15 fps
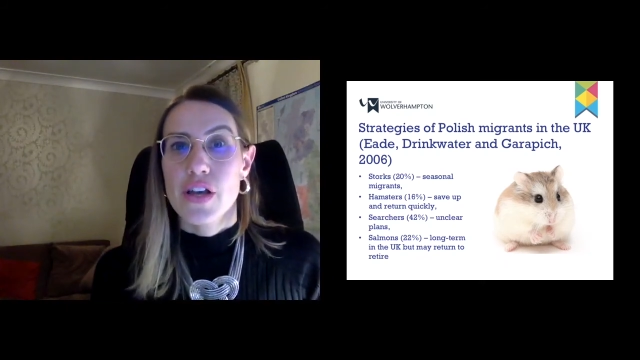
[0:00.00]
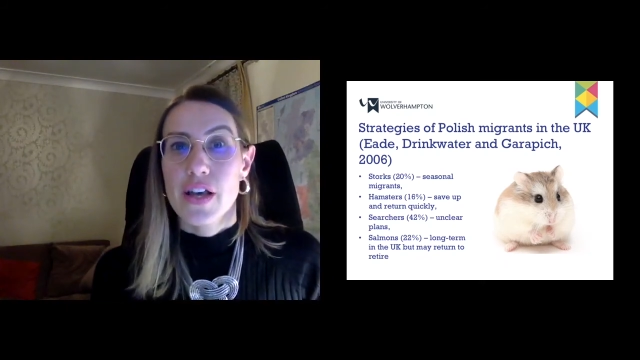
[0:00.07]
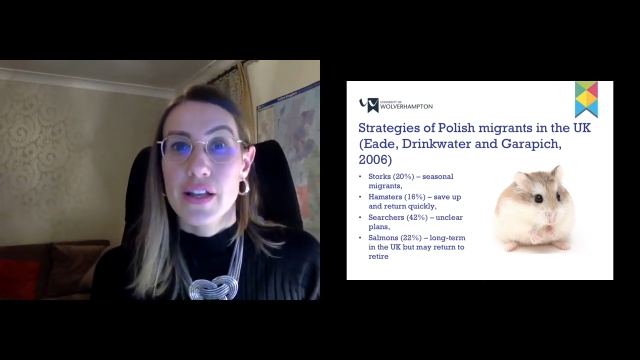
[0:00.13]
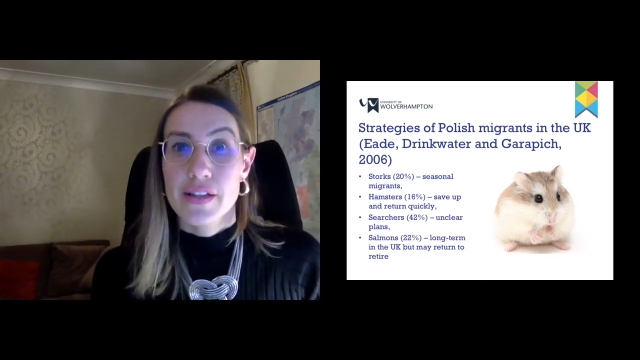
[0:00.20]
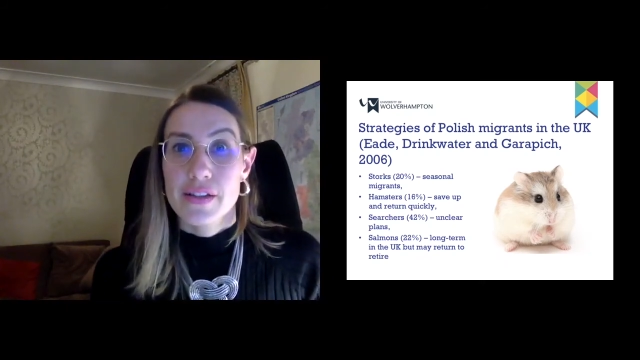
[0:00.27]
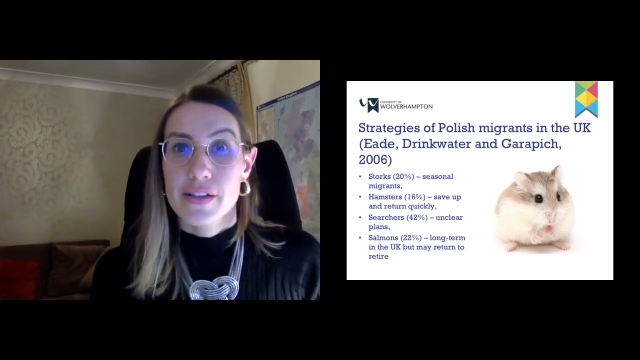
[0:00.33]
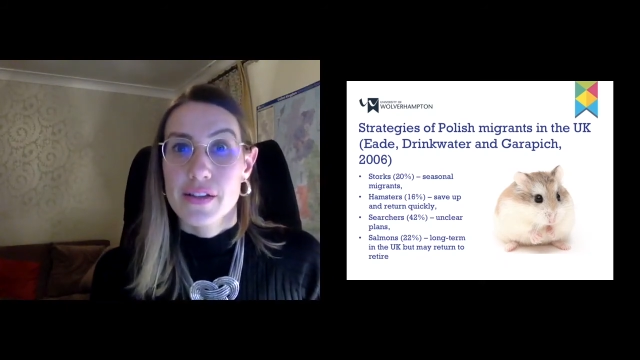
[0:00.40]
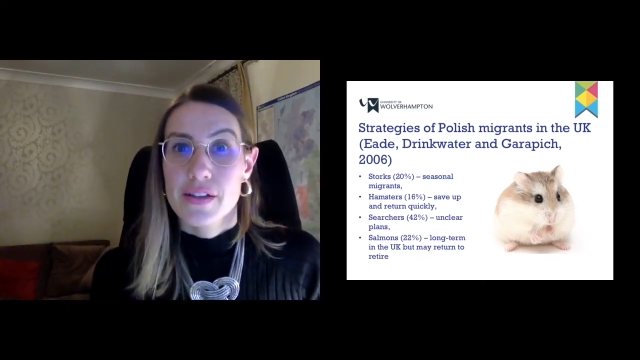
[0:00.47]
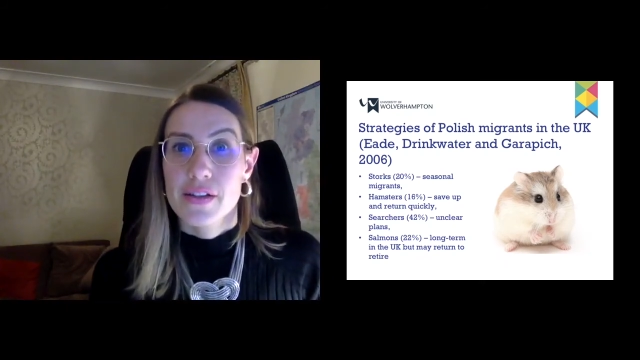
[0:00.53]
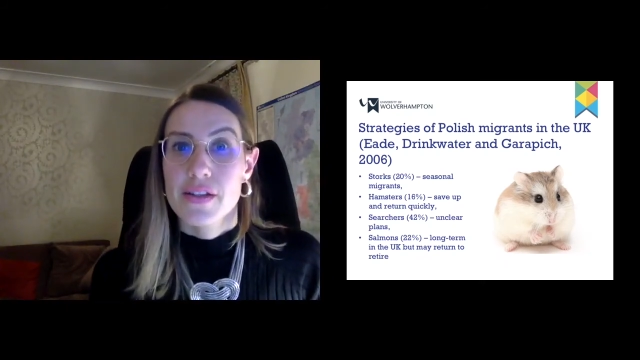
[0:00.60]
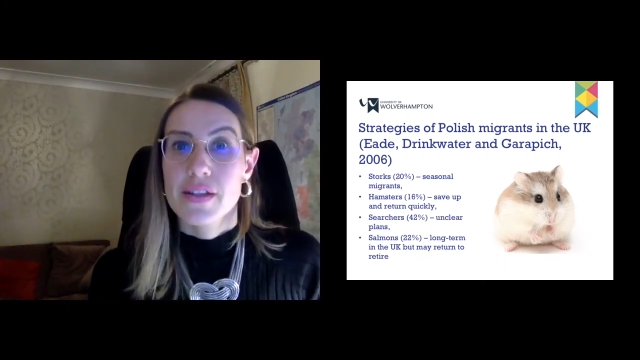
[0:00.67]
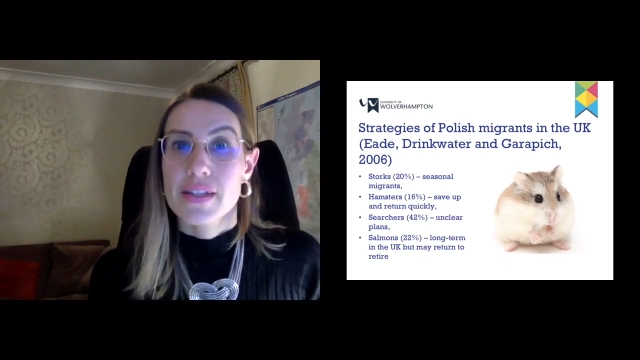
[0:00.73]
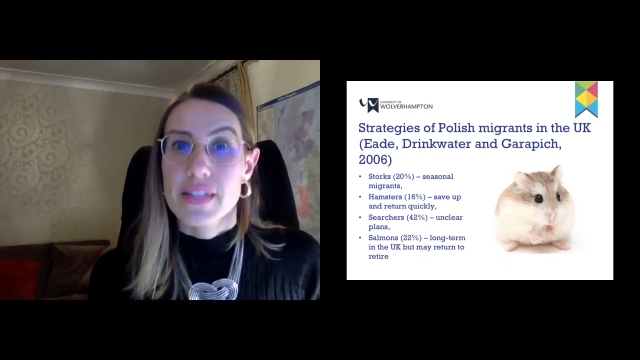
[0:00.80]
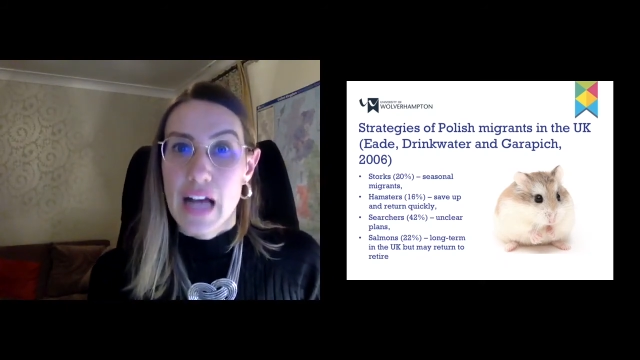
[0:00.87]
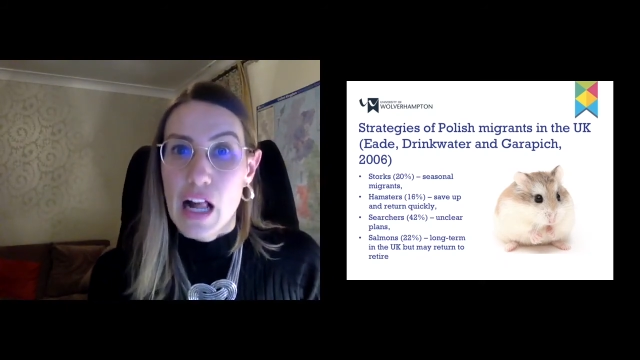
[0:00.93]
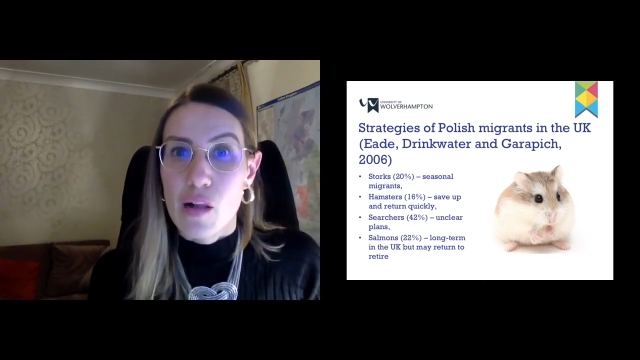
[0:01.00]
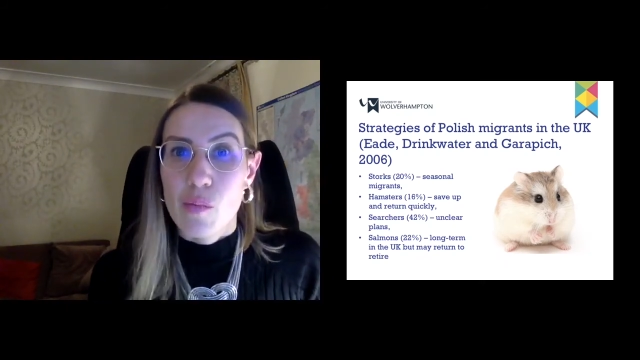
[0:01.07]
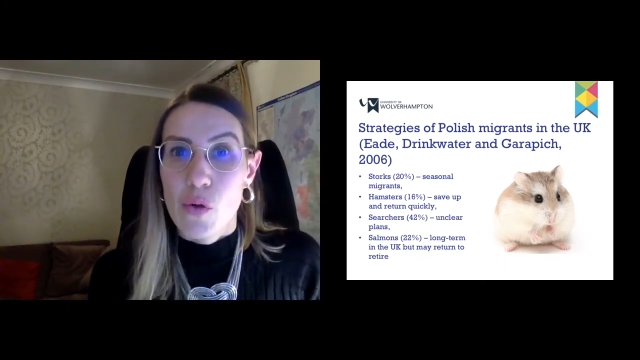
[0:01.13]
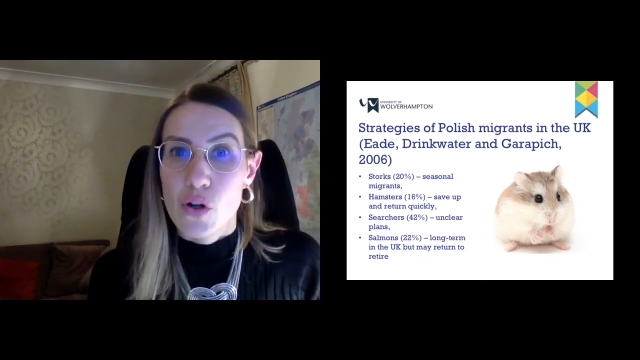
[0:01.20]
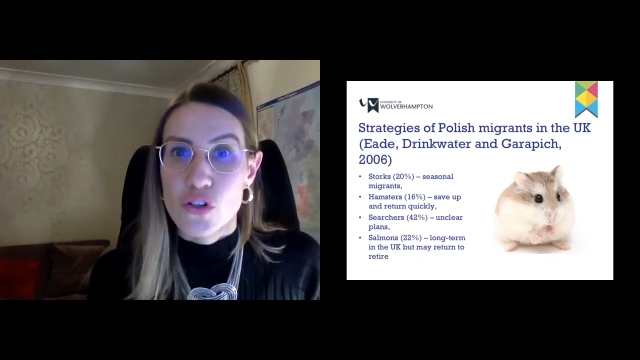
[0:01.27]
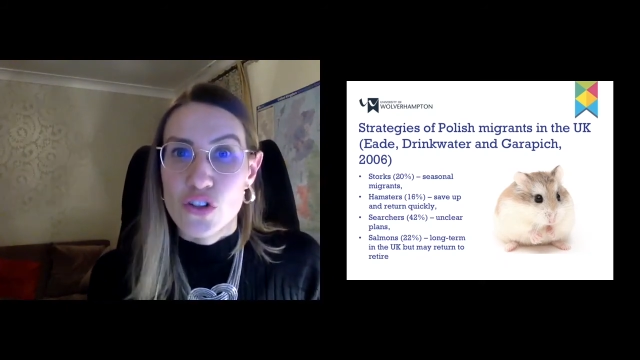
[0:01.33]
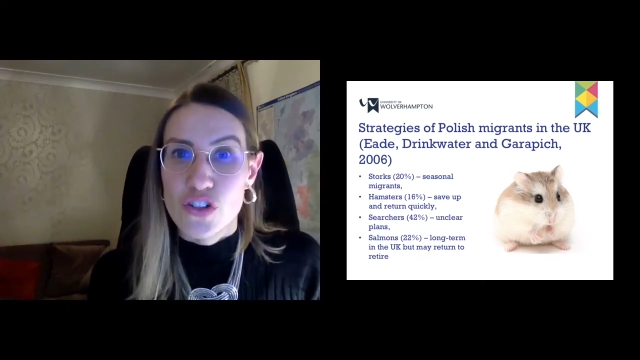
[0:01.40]
and
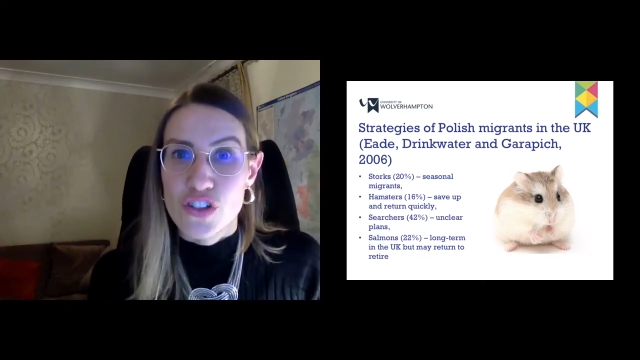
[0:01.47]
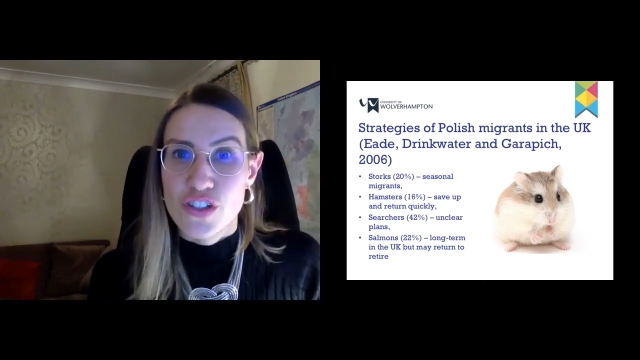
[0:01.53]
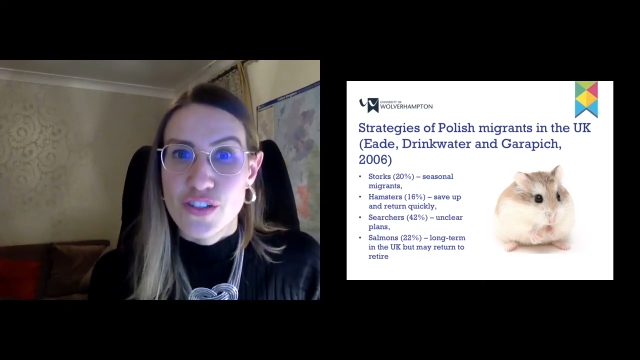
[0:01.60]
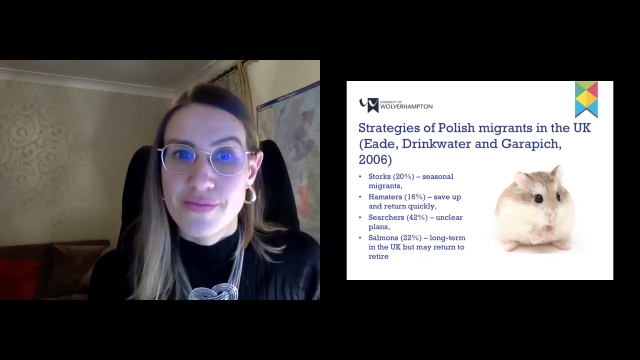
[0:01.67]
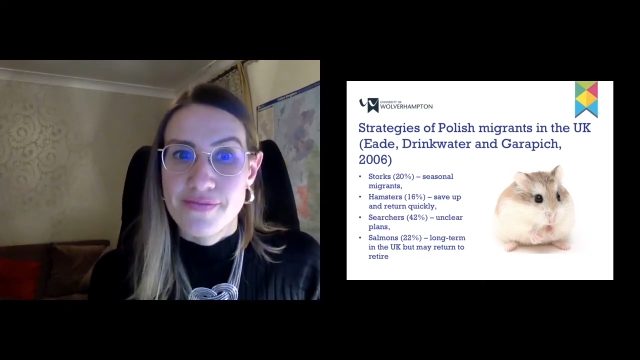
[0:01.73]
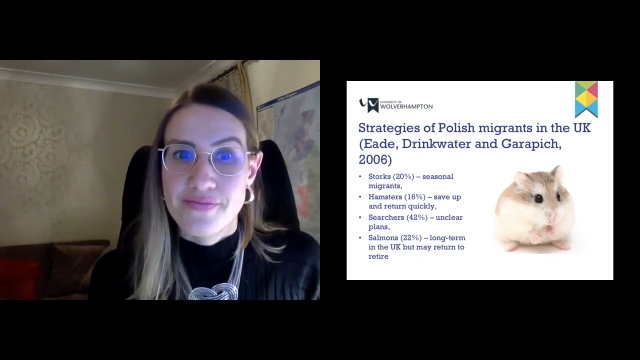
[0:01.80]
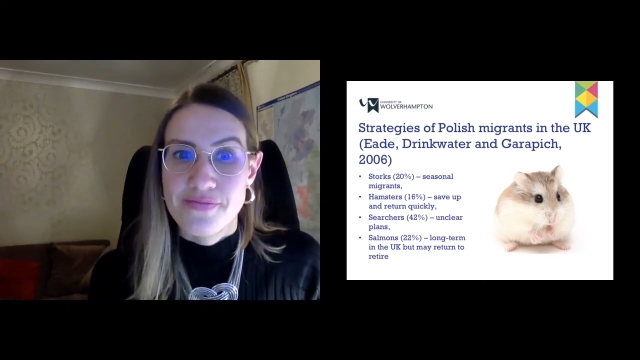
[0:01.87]
salmons.